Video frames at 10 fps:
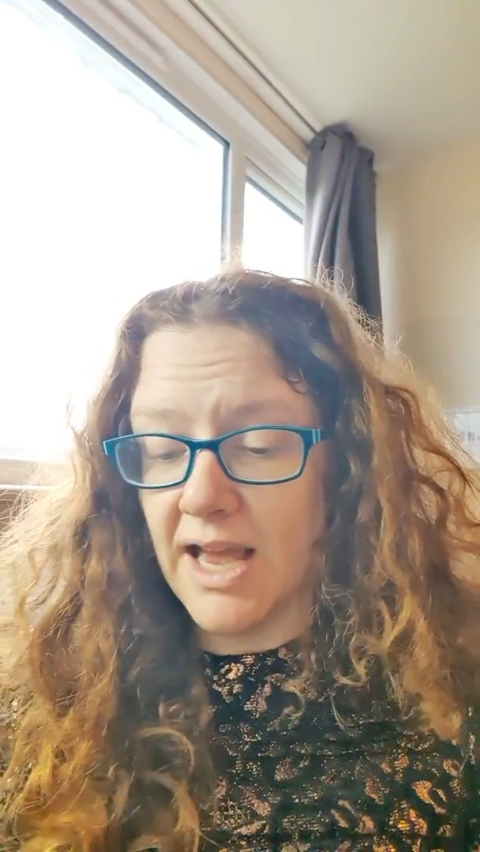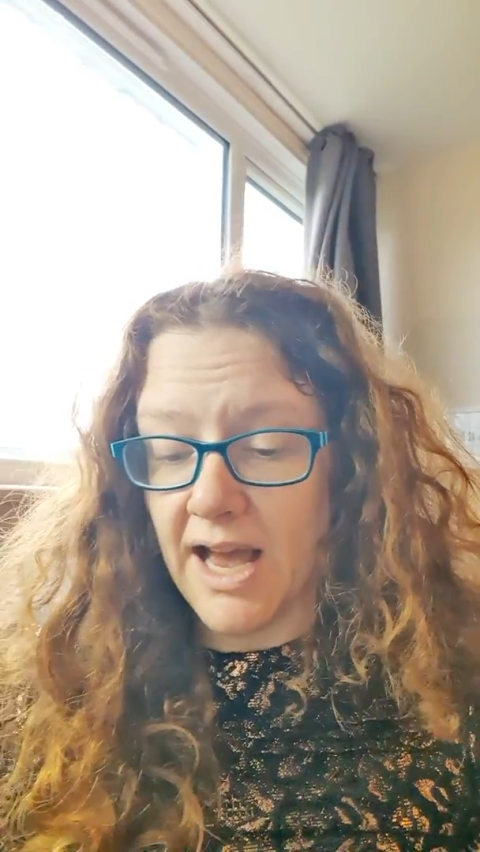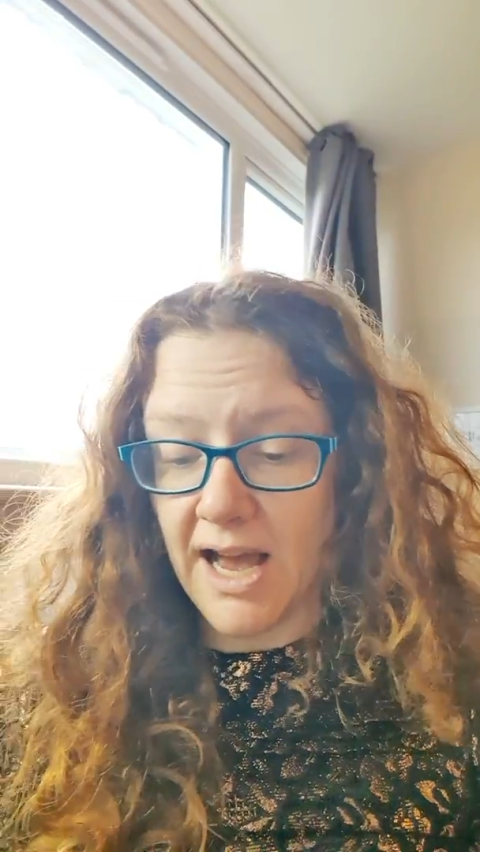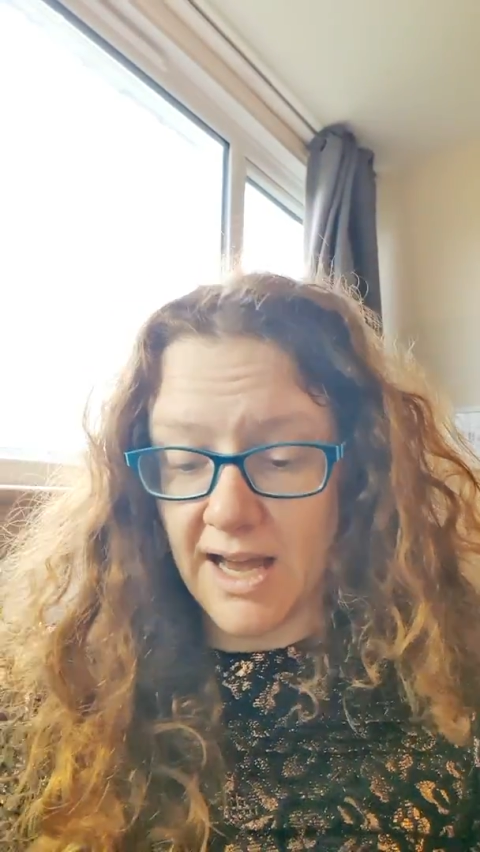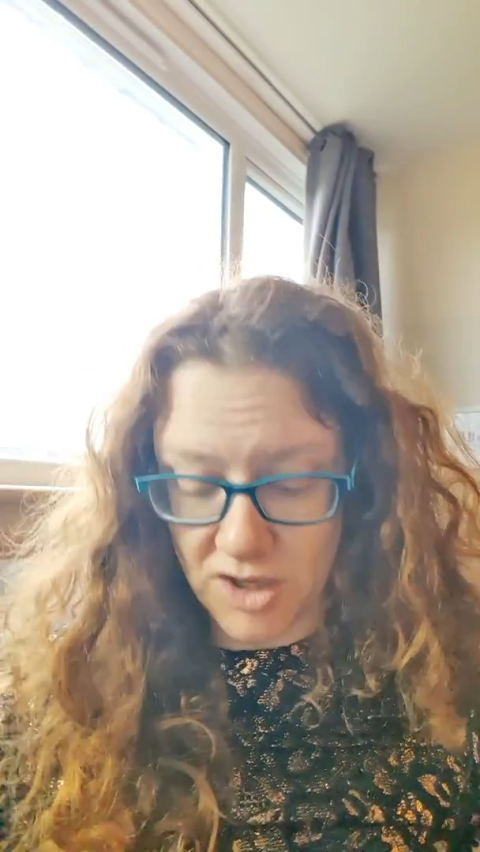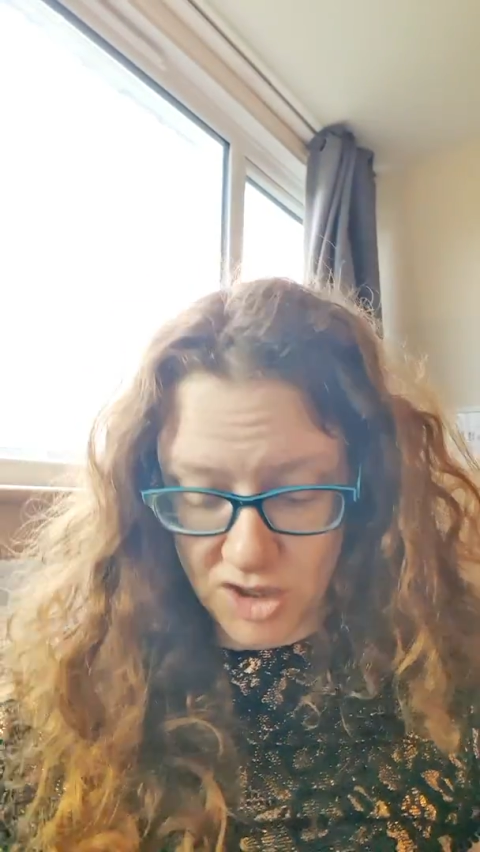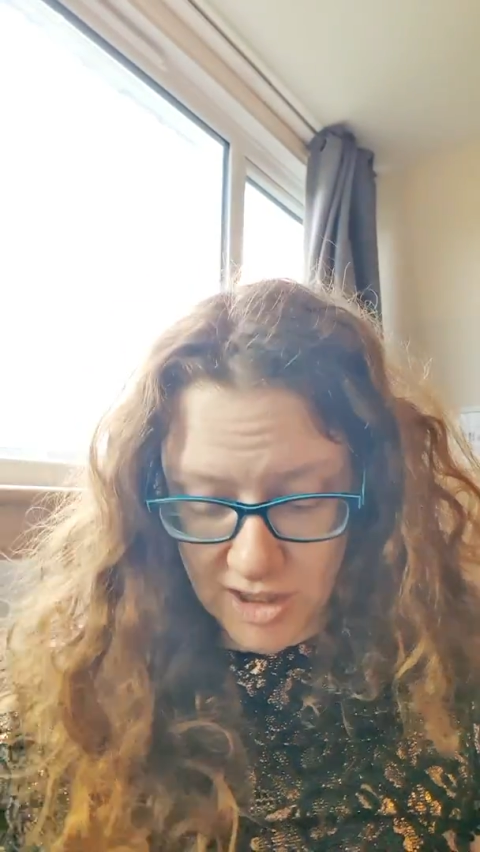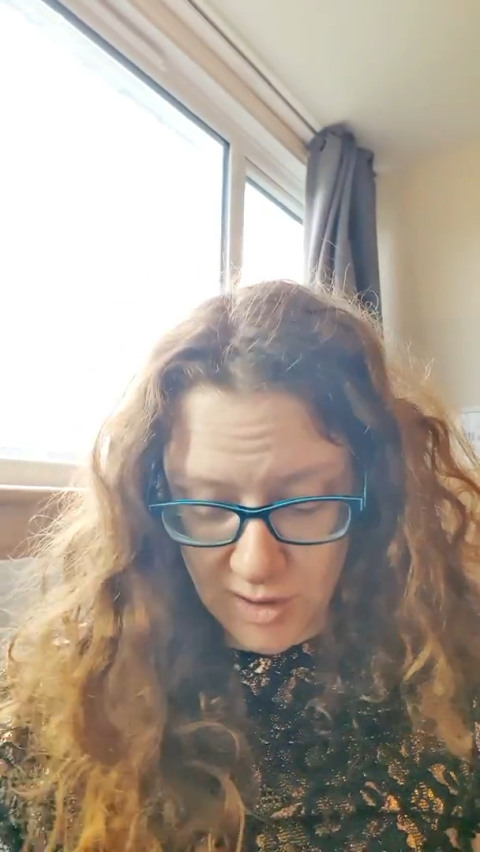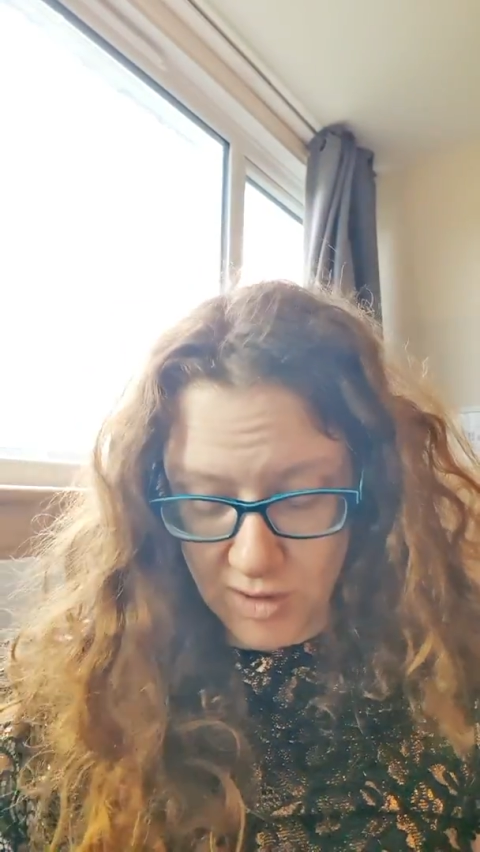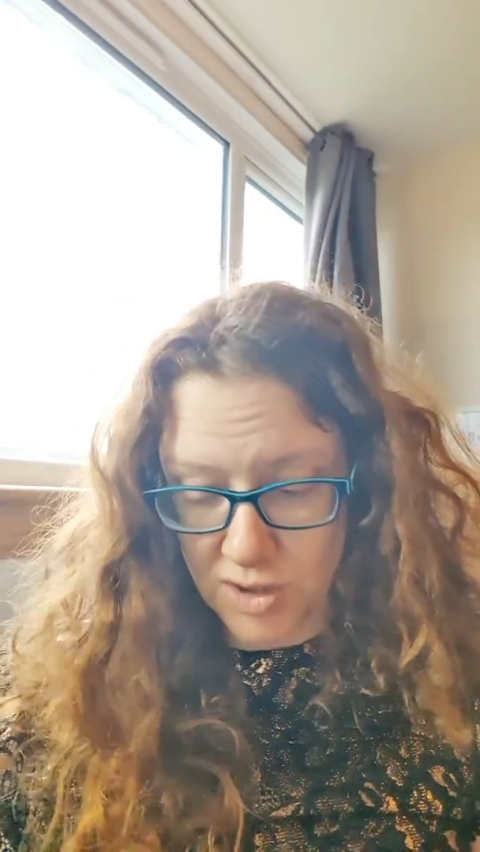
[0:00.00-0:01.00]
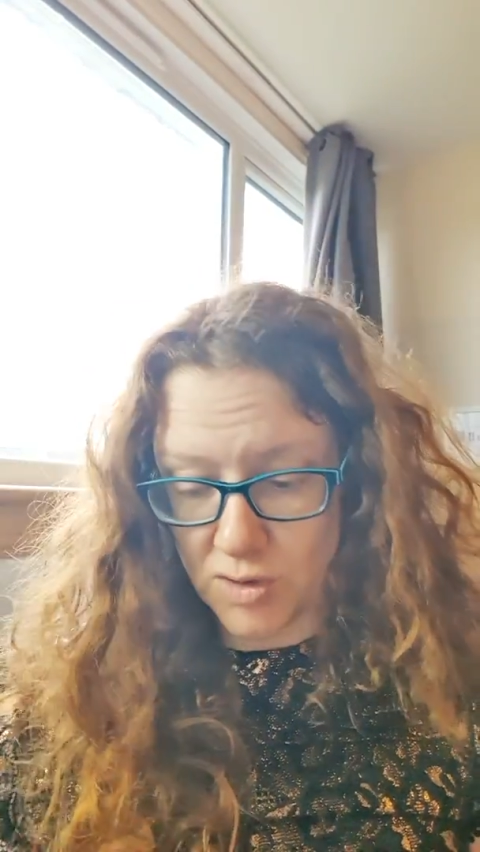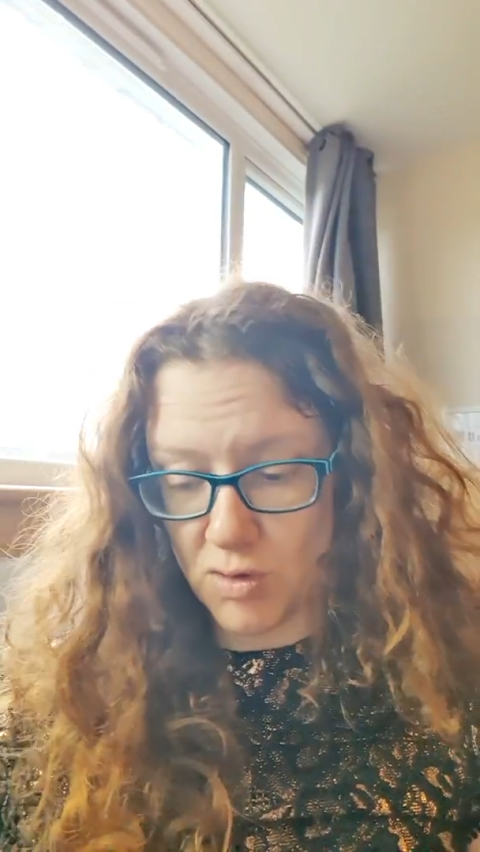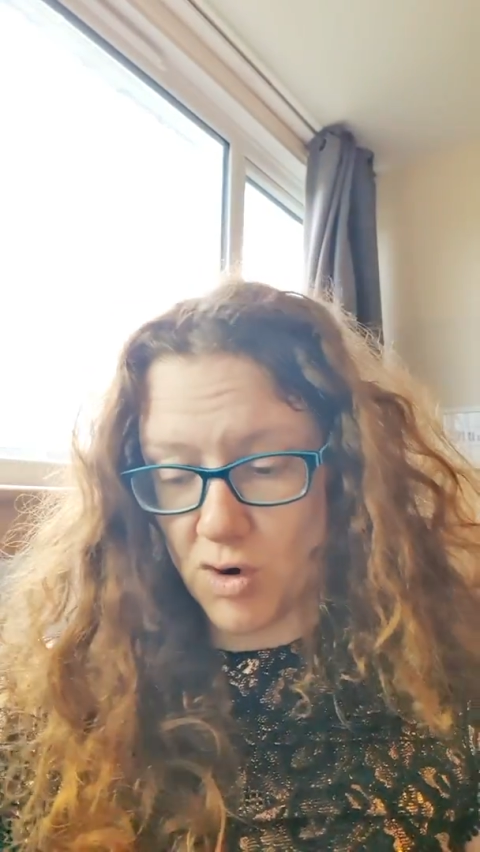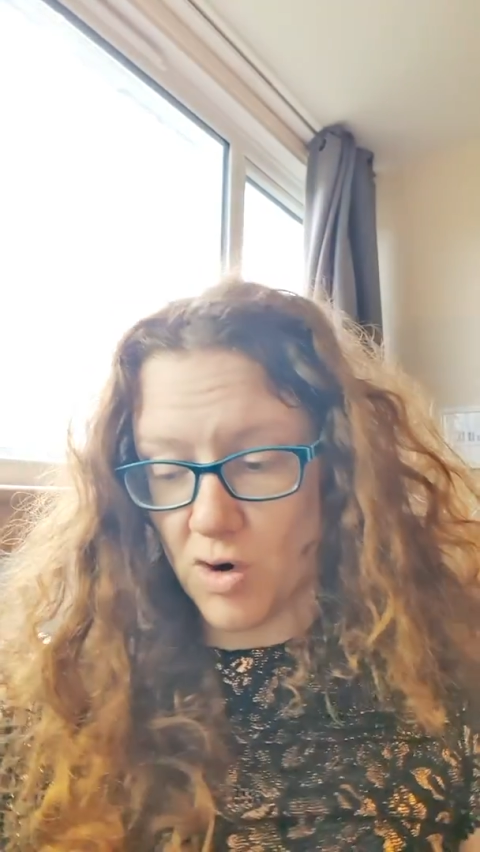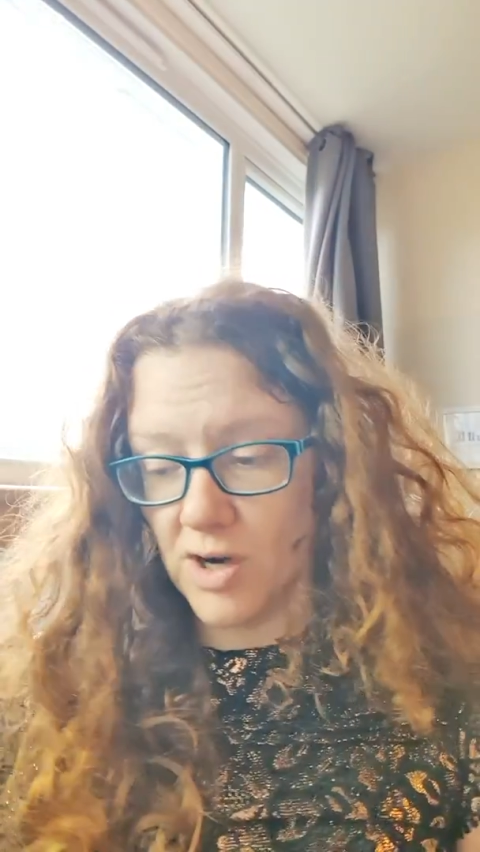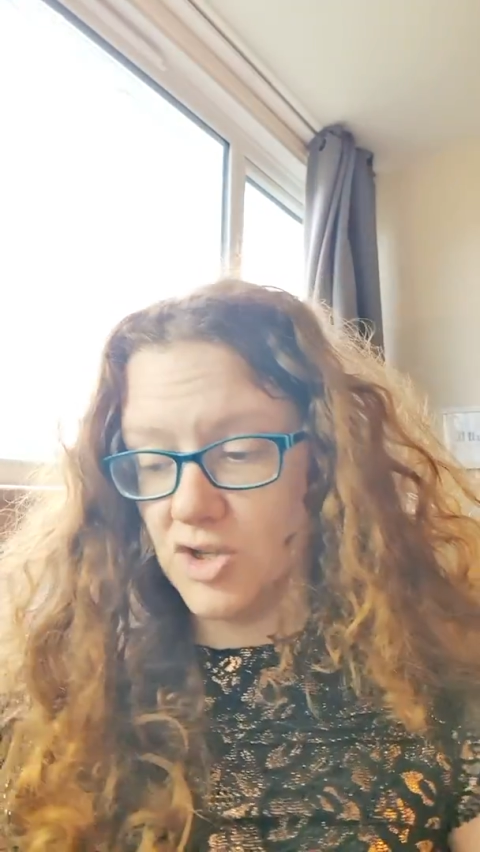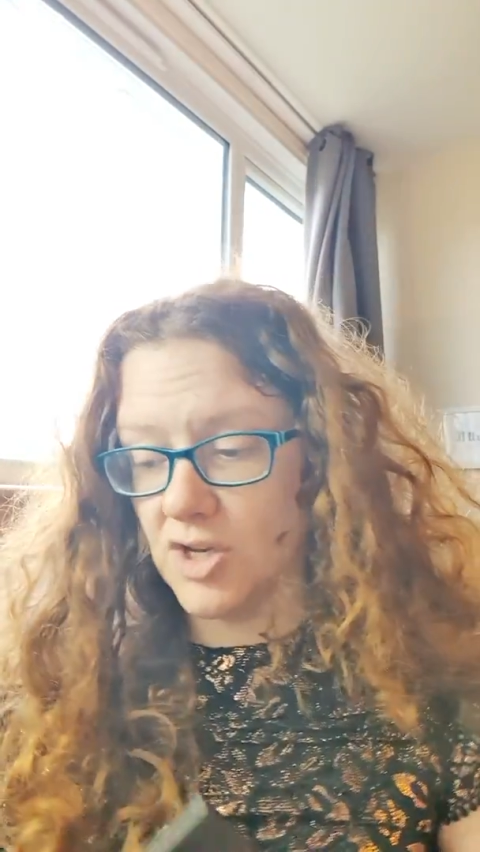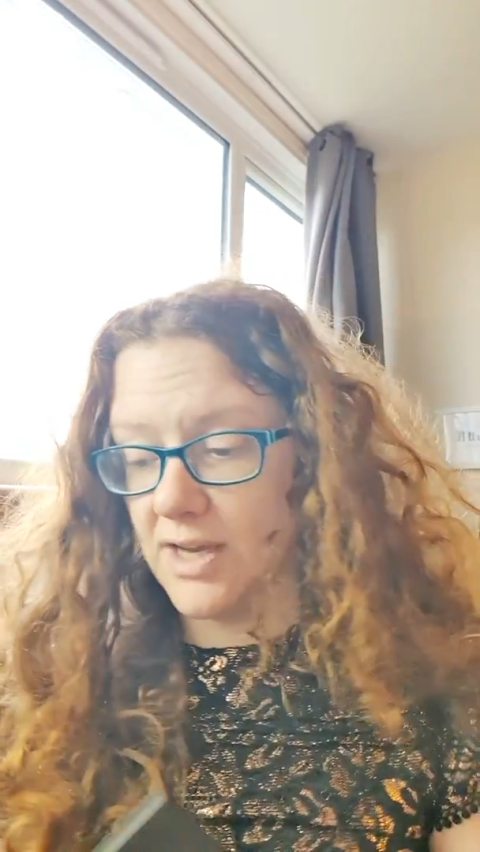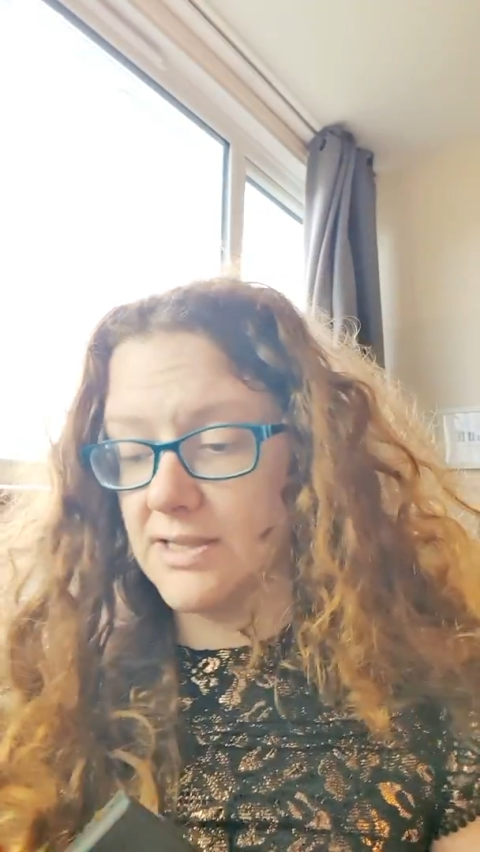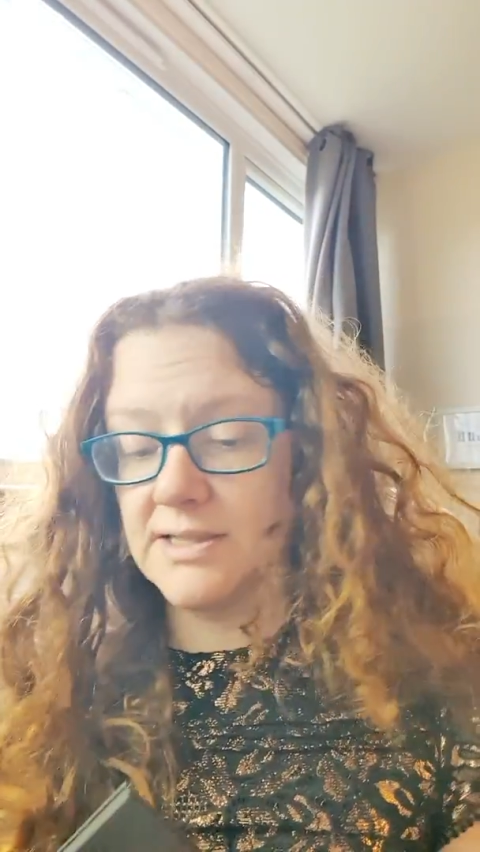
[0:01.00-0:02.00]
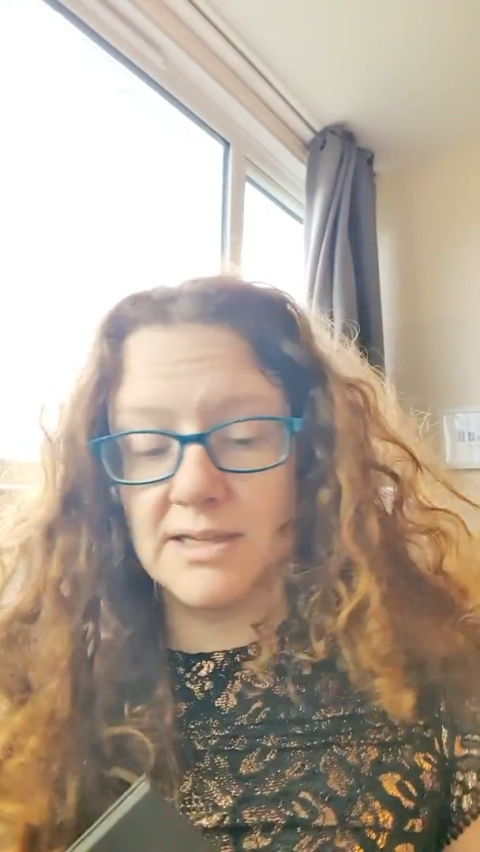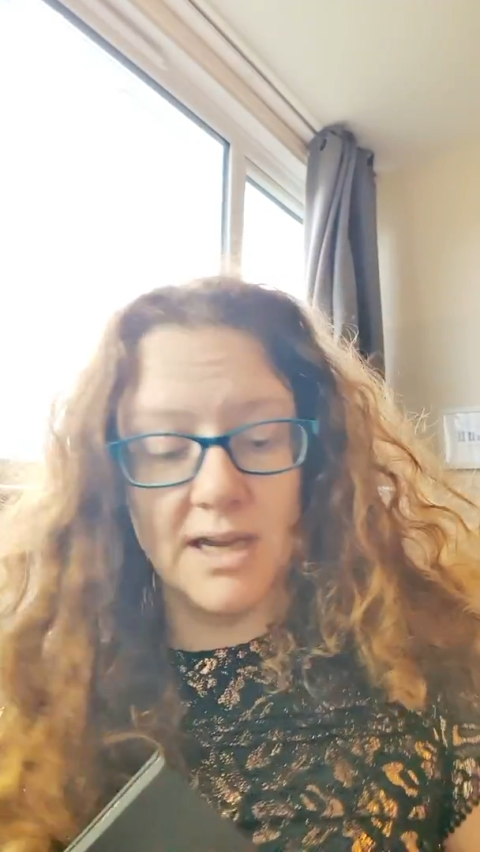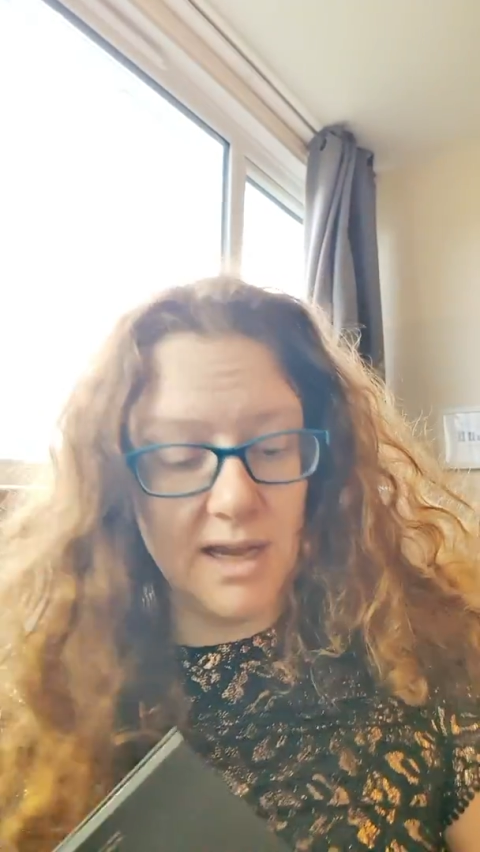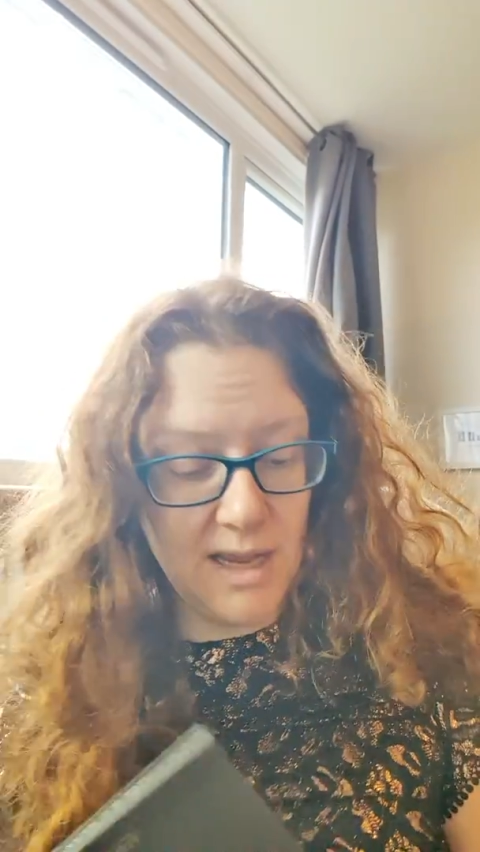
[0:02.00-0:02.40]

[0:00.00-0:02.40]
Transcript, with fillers: and it just looks so gorgeous.